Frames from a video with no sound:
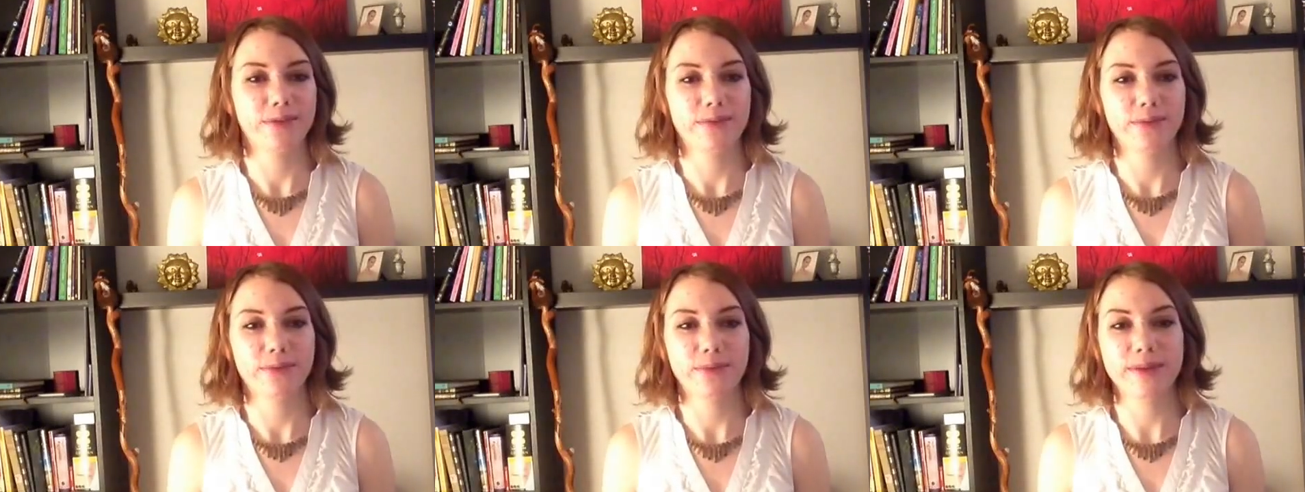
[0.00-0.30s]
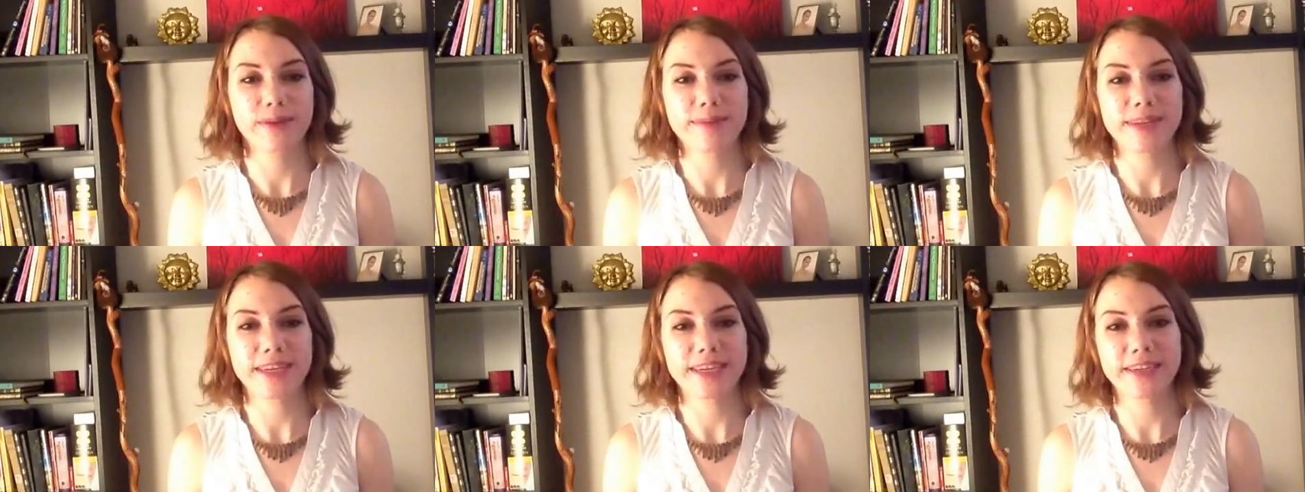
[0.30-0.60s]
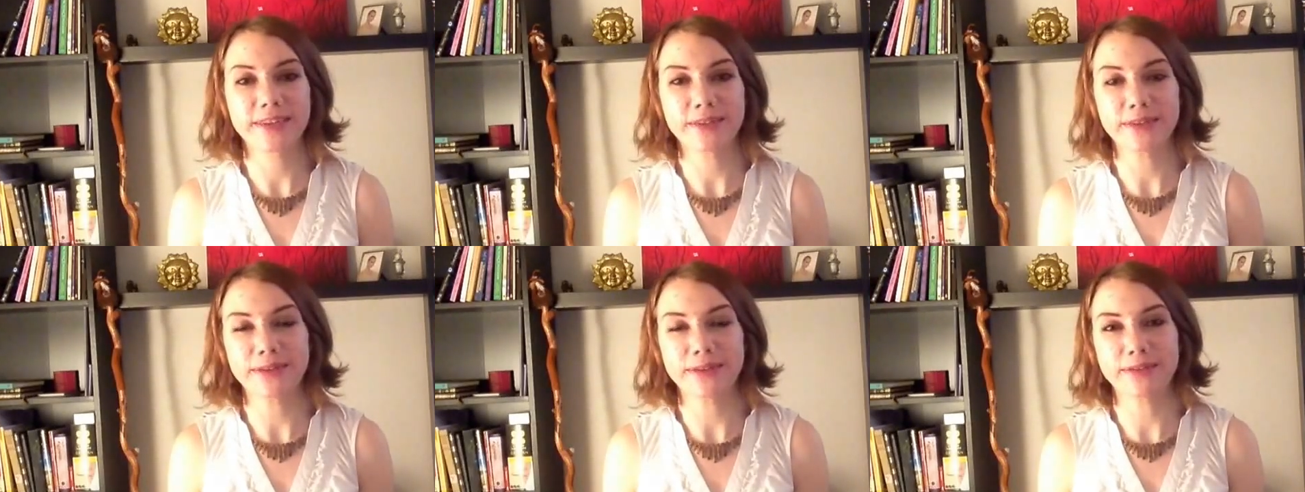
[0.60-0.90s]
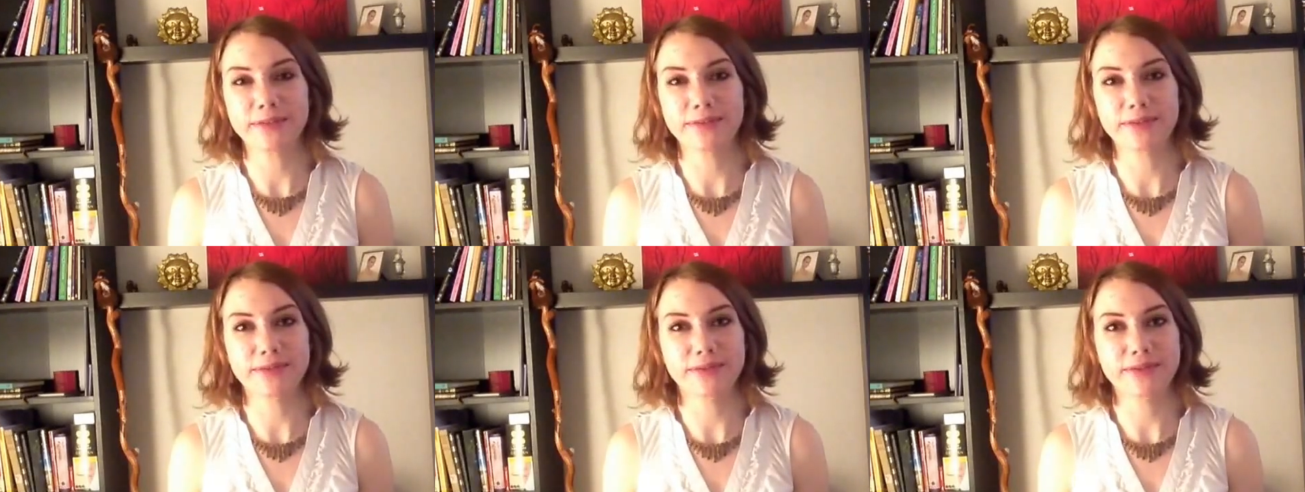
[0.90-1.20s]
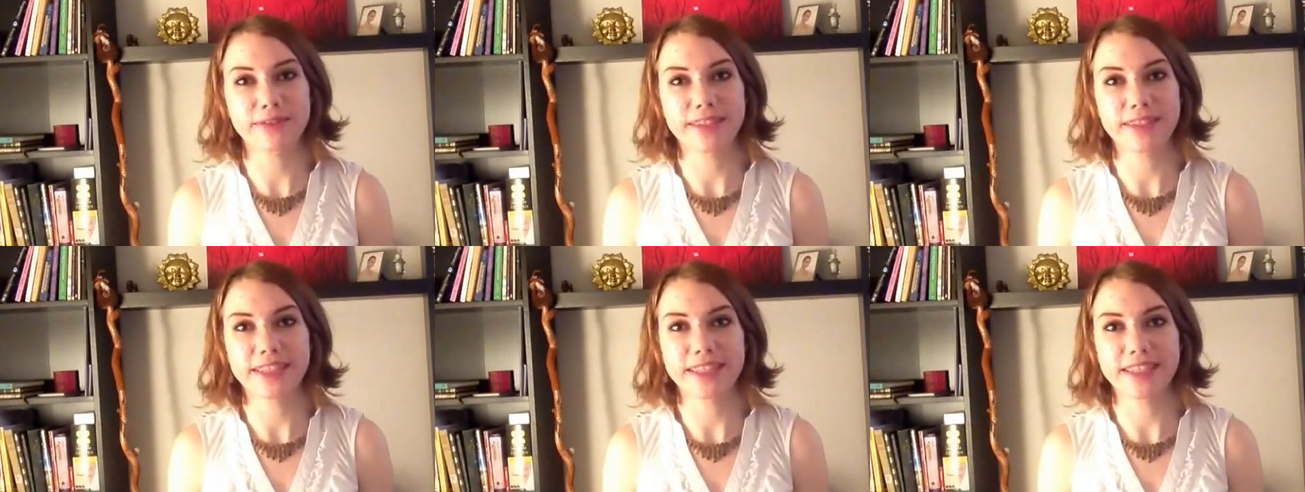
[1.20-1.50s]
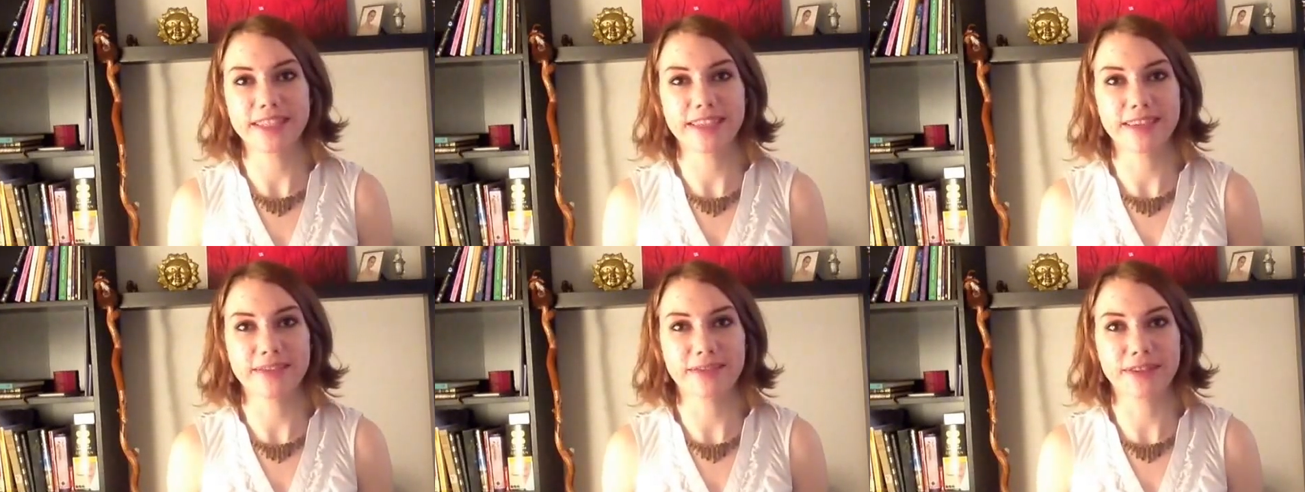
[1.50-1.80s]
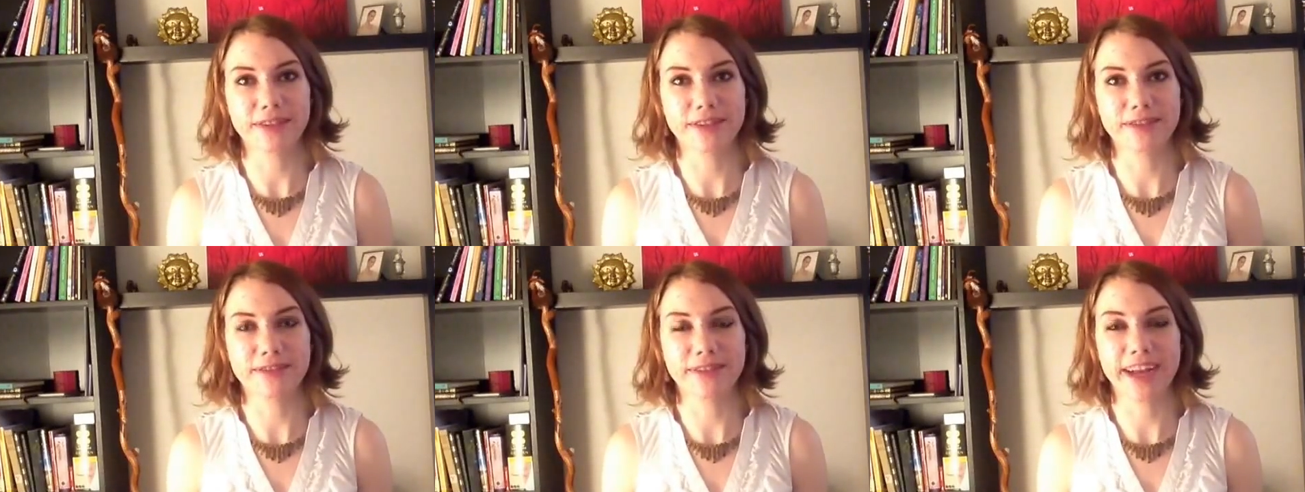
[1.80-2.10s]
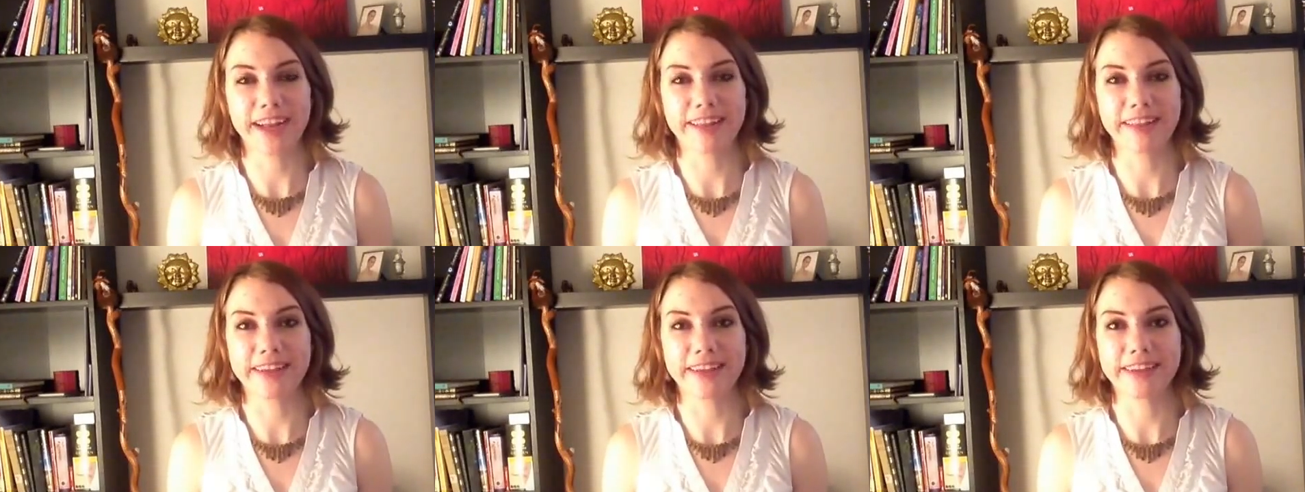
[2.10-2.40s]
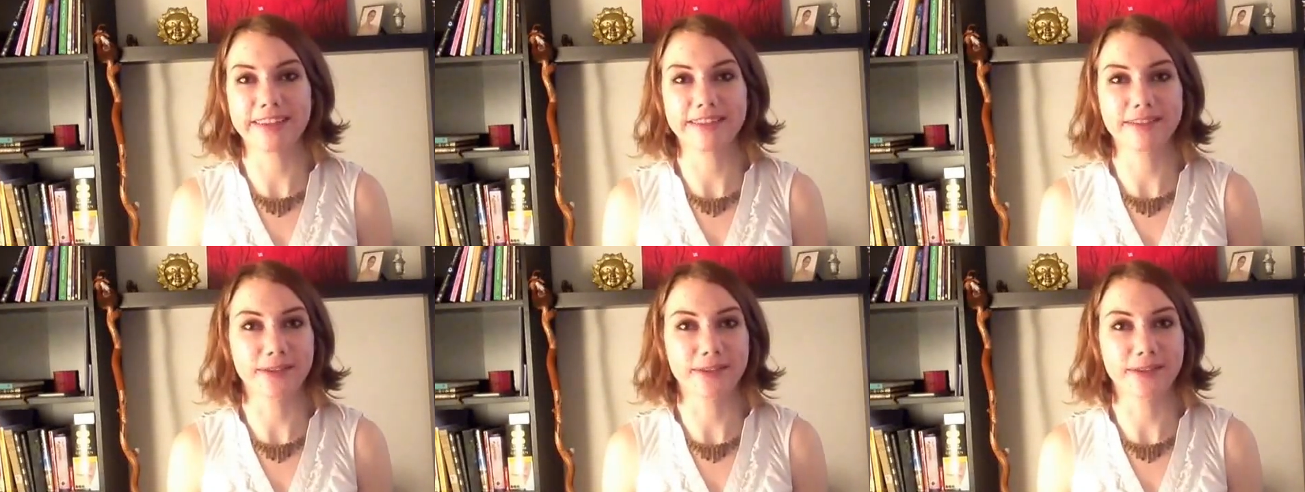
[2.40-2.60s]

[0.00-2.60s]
women who have suffered violent